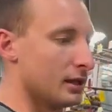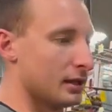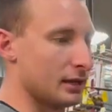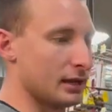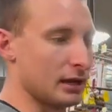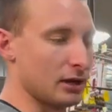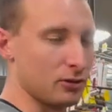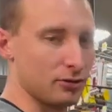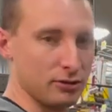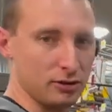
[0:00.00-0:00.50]

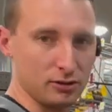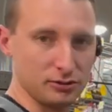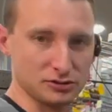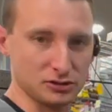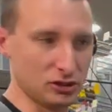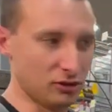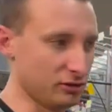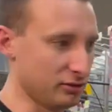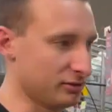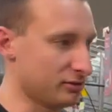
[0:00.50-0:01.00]
Now, the
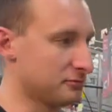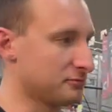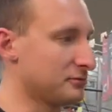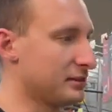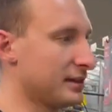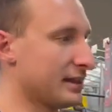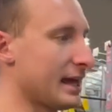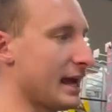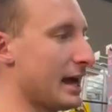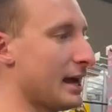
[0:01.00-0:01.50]
alternative
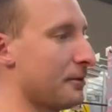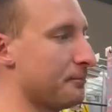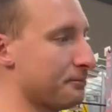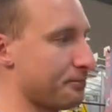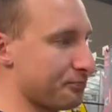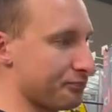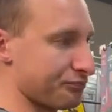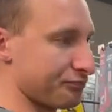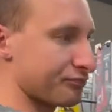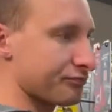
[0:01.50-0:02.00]
to that
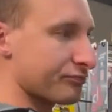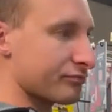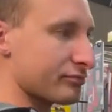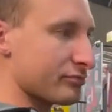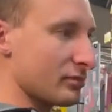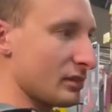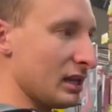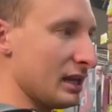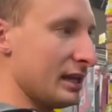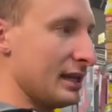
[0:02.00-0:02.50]

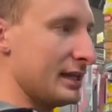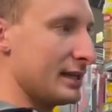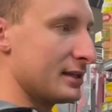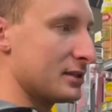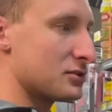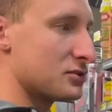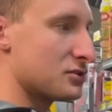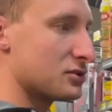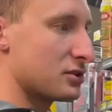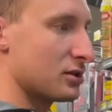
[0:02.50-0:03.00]

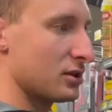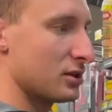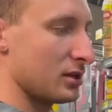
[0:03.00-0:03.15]
is